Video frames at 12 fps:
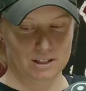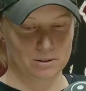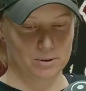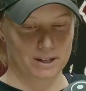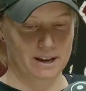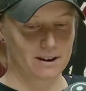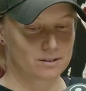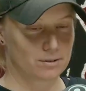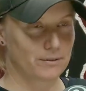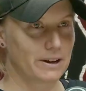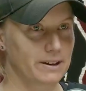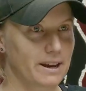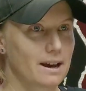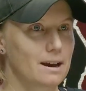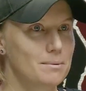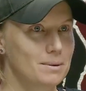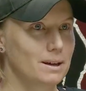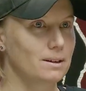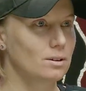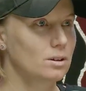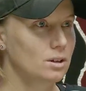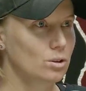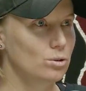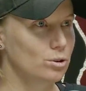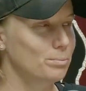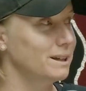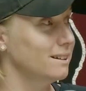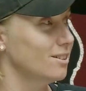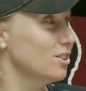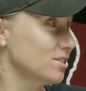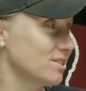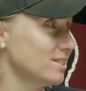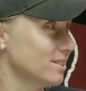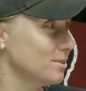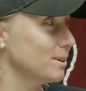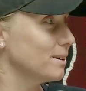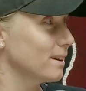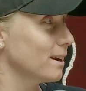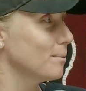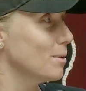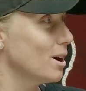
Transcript: a genuine character of our game and could have been lost to our